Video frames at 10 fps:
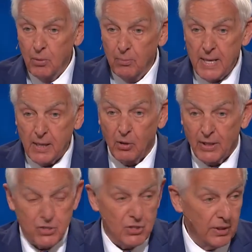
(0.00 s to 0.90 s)
be a
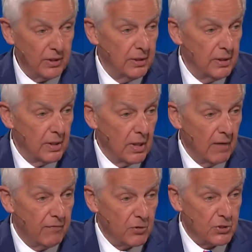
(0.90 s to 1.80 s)
Christian
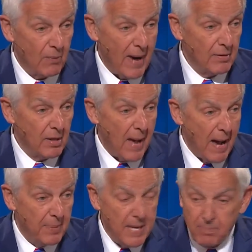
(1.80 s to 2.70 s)
if you're surrounded by
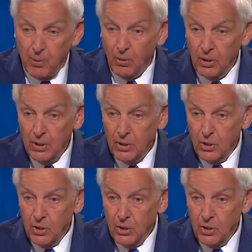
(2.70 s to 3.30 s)
people